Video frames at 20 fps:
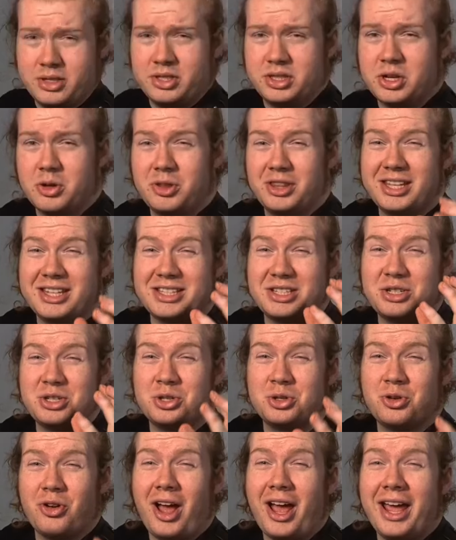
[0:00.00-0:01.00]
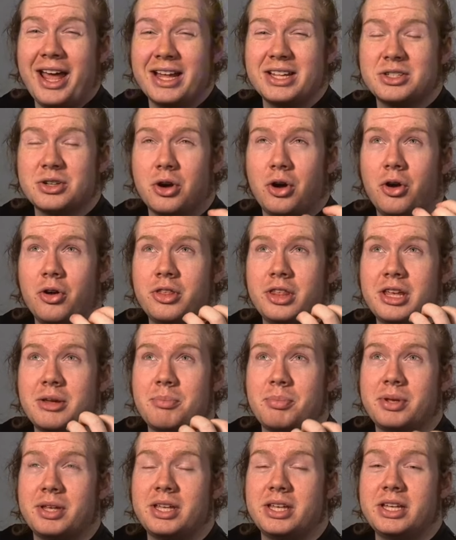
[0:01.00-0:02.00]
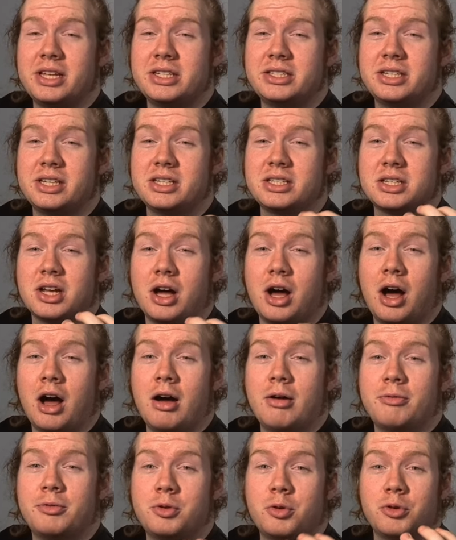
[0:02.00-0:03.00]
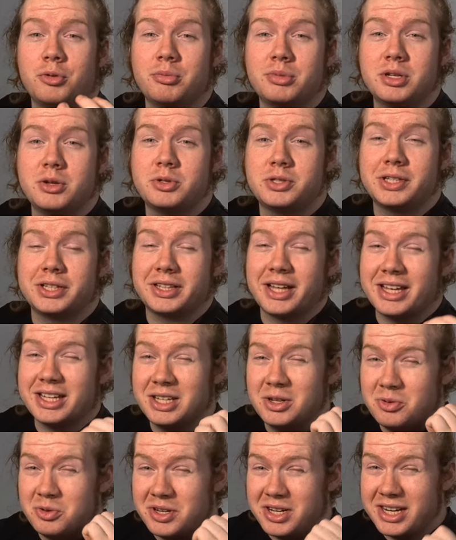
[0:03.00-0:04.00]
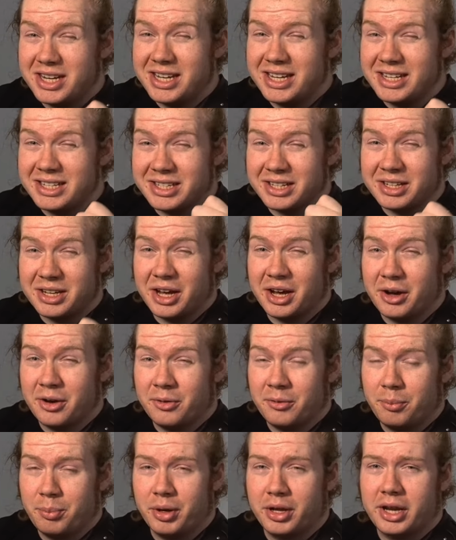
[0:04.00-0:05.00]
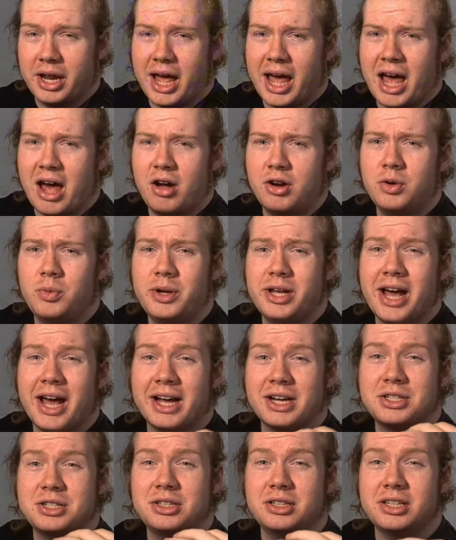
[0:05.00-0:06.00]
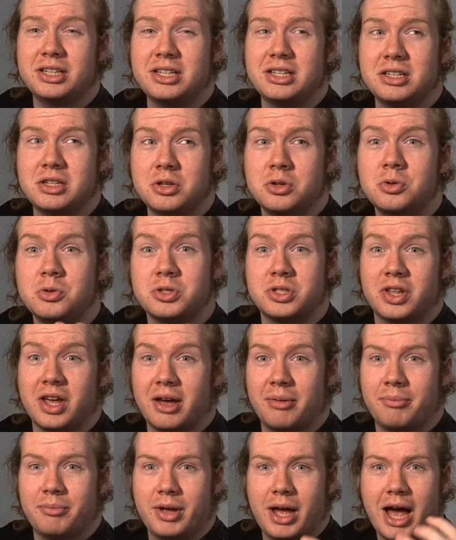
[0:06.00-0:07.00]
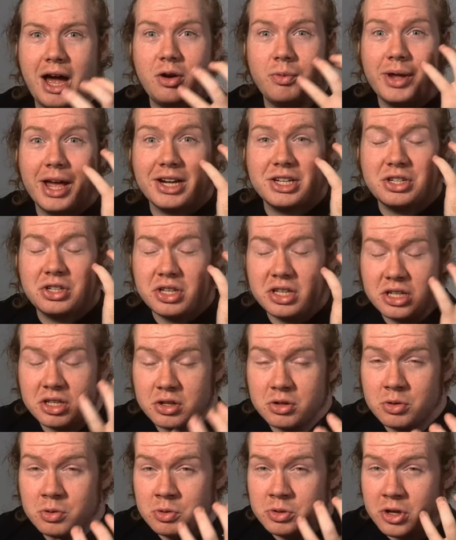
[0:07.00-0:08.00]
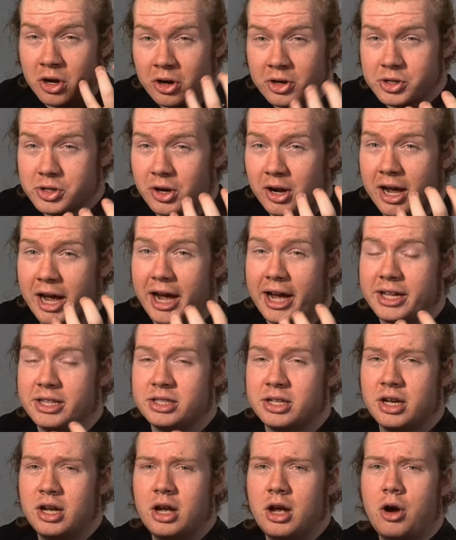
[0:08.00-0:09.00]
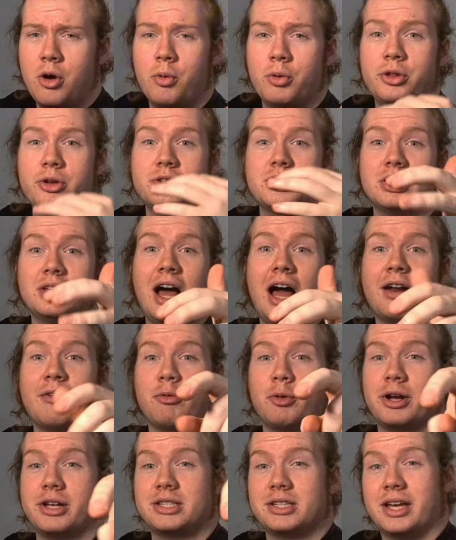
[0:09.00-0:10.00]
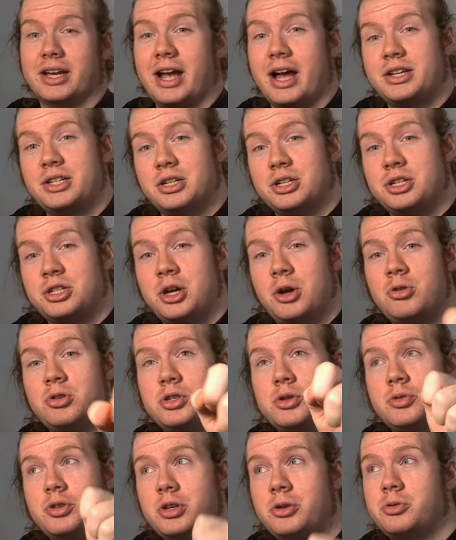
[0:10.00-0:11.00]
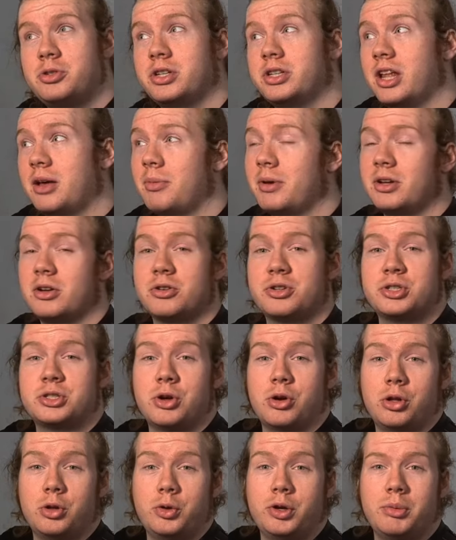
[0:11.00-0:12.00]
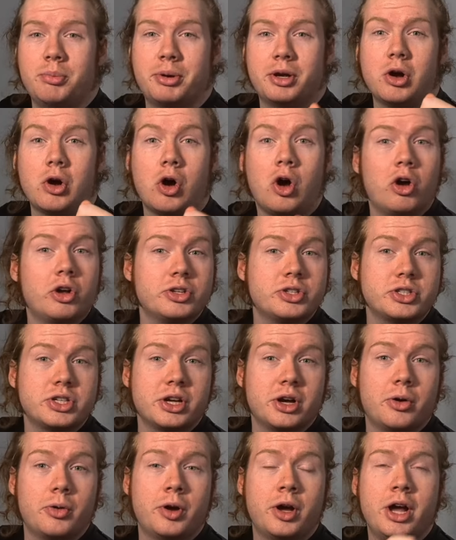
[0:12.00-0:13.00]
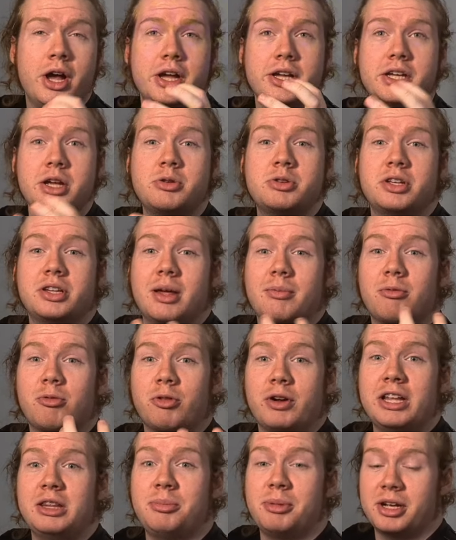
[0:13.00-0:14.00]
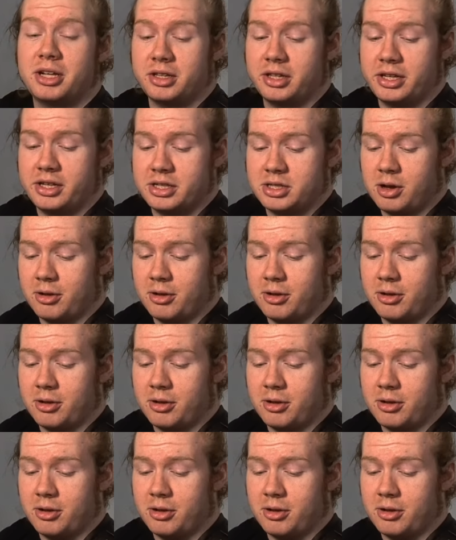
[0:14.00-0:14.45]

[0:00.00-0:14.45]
So these triads are the pieces of your music that you need to know. But how do we actually use them? How do we actually use our triads? Well, there's a lot of ways. Like I just showed you, using them in your soloing, but also using them rhythmically.